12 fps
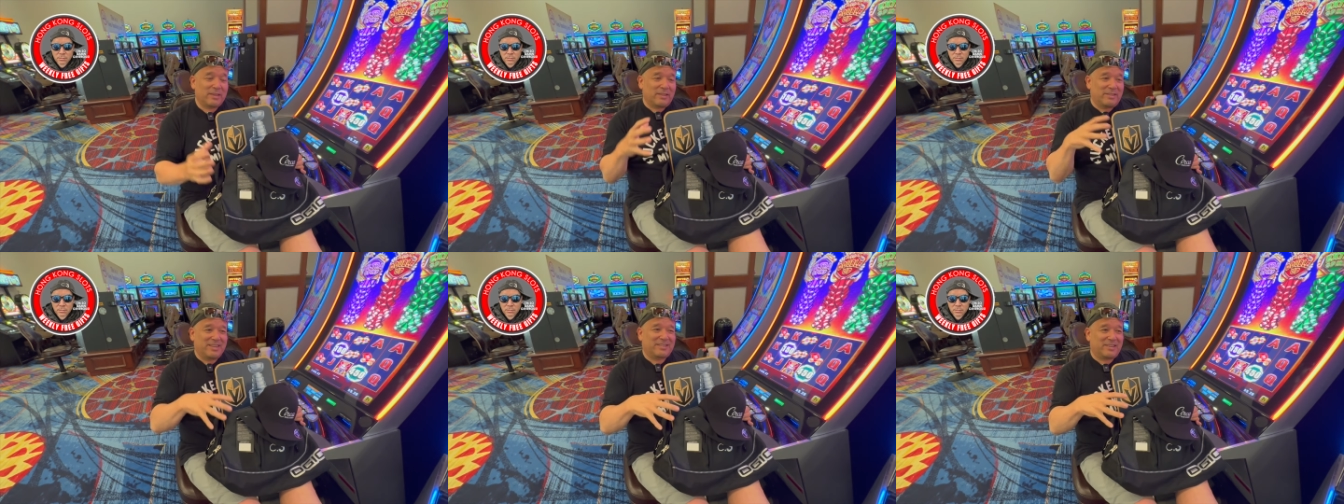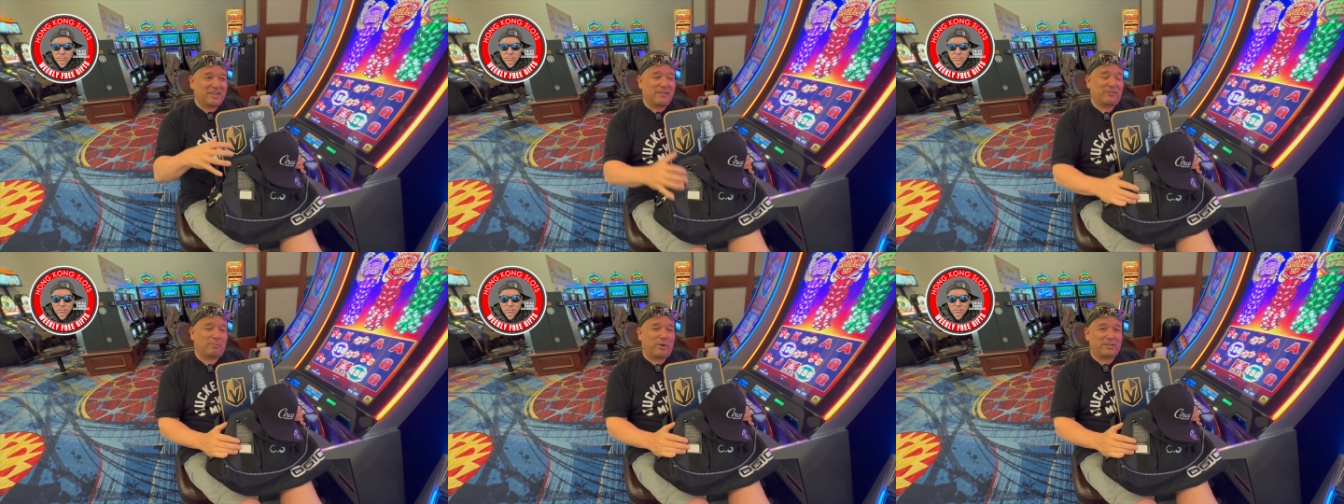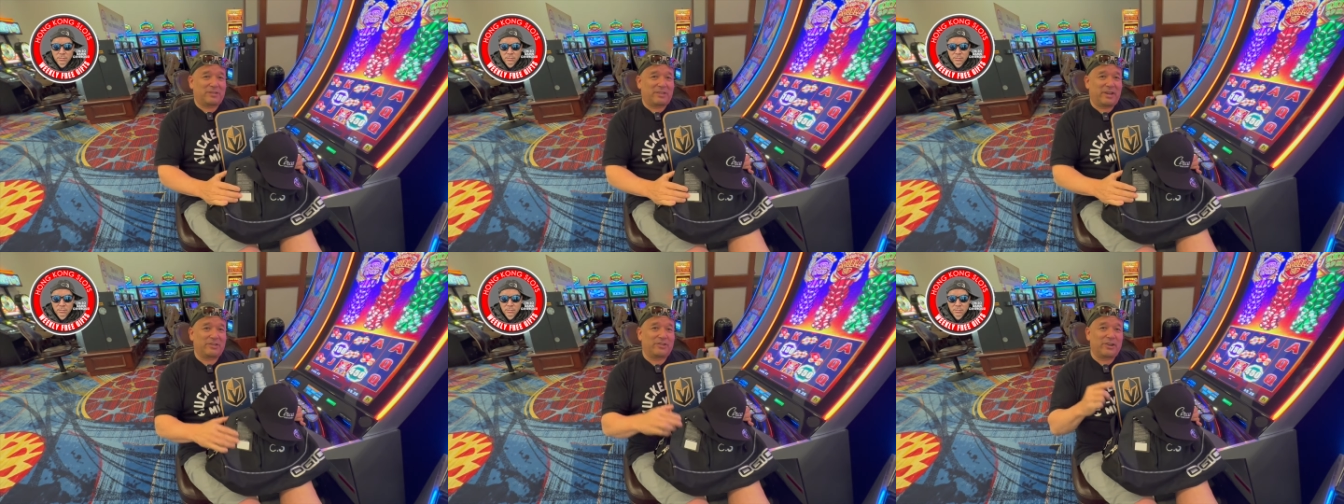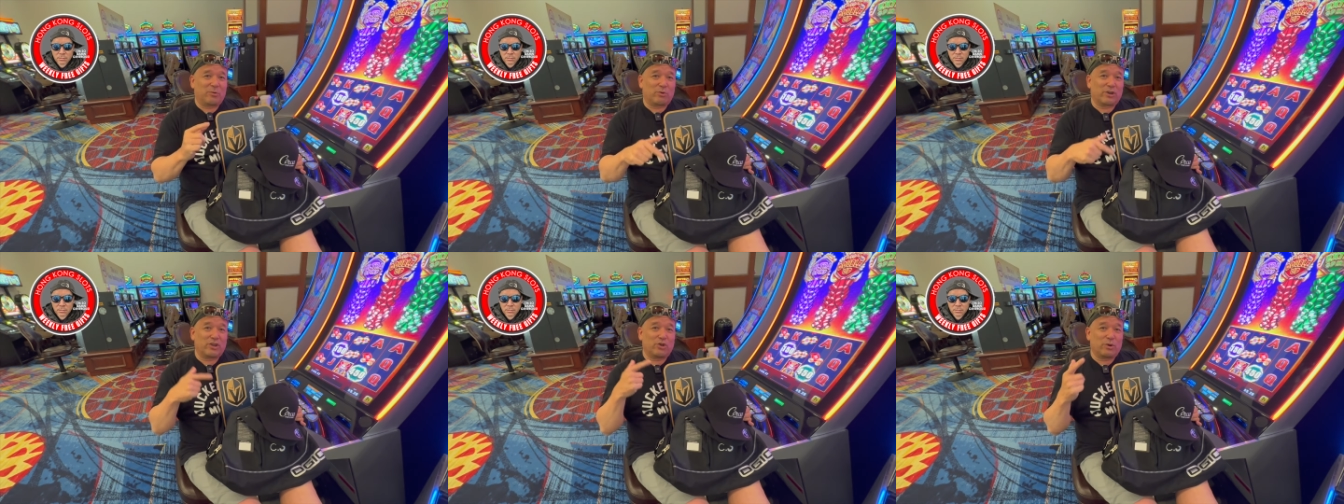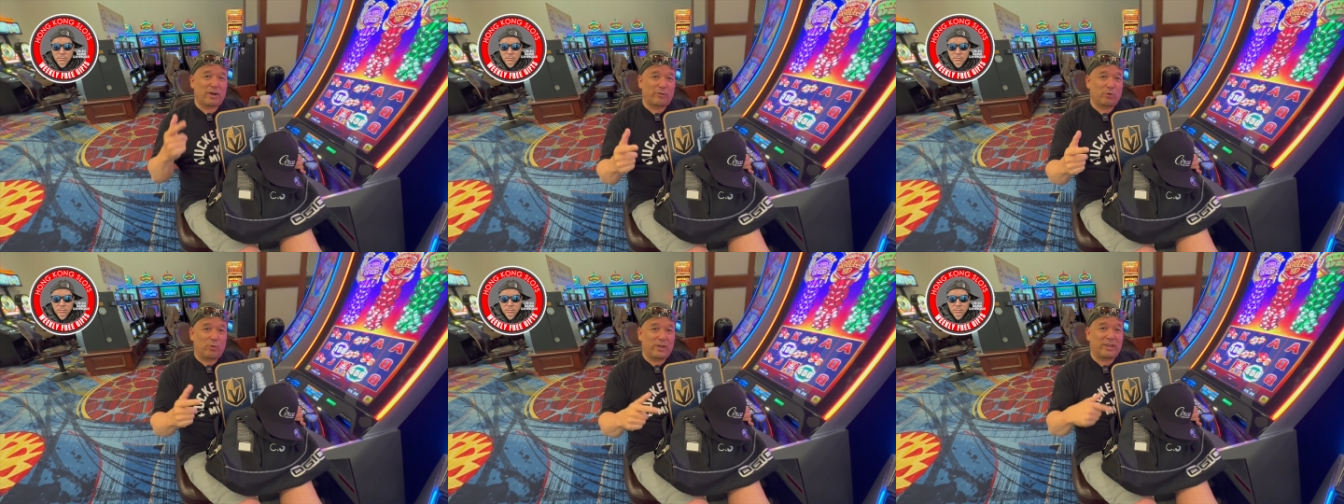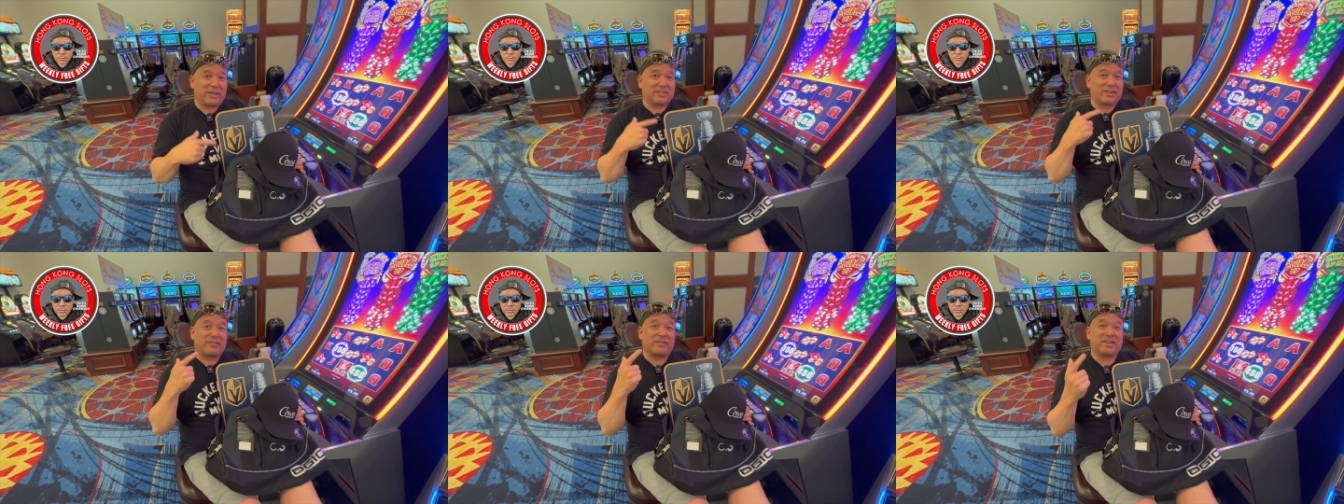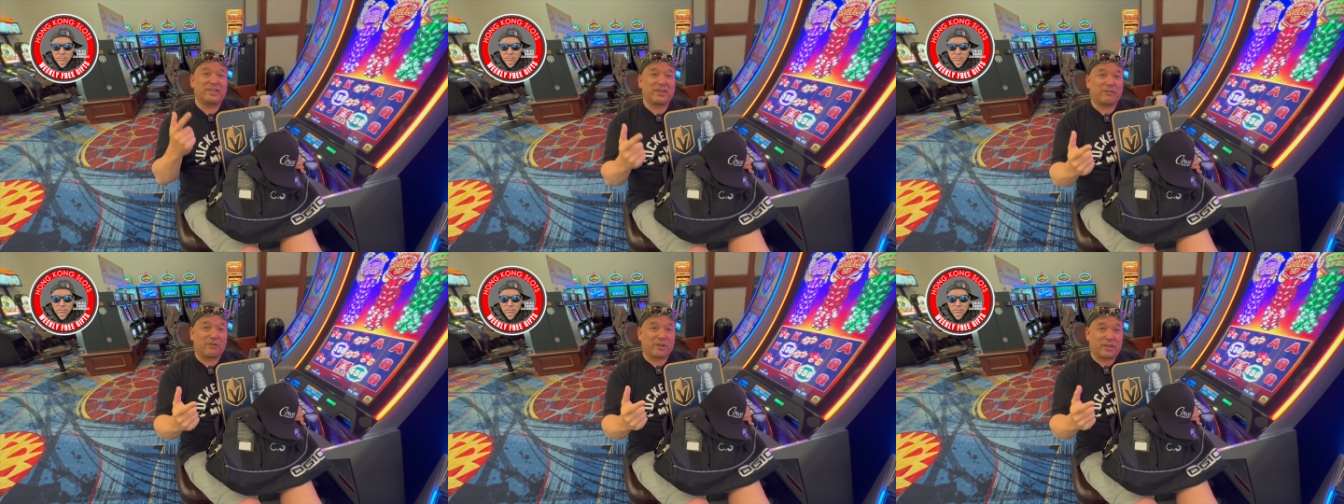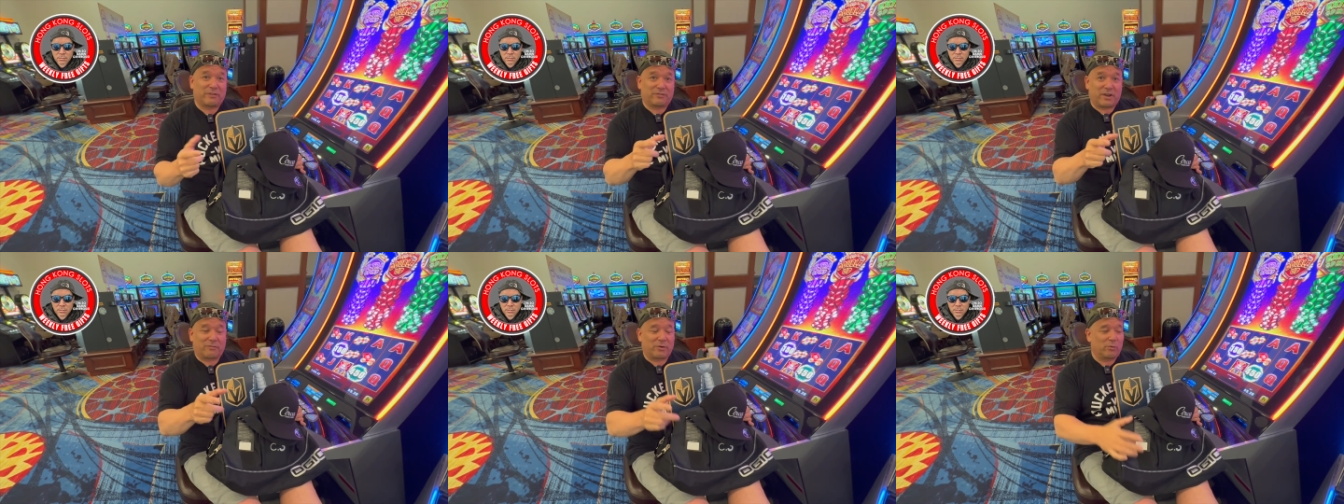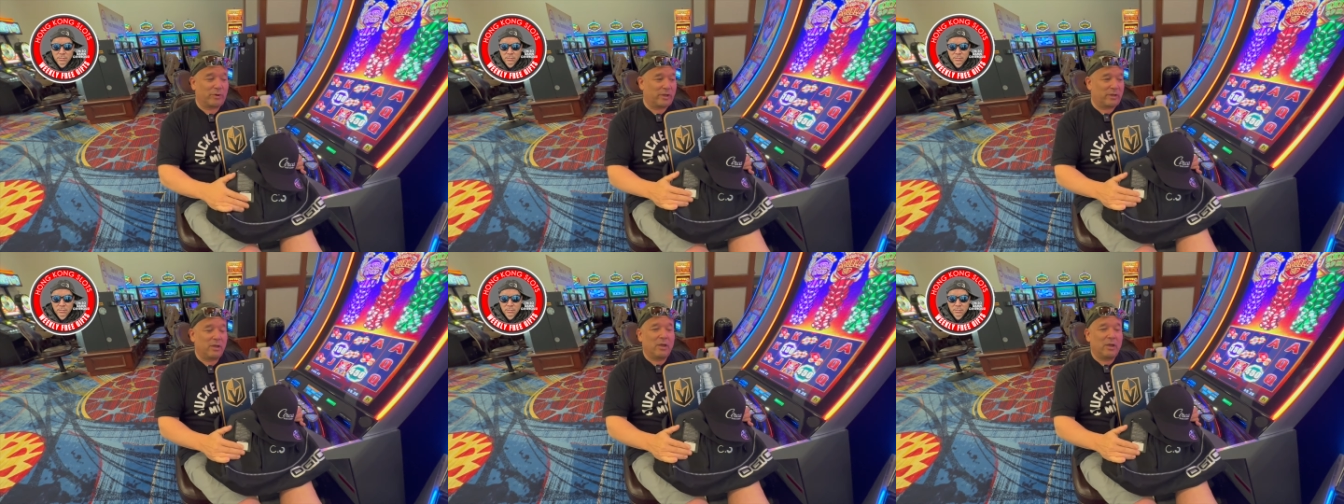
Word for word: this gift presentation, and we're going to do it every week, and it's going to have a different gift every week.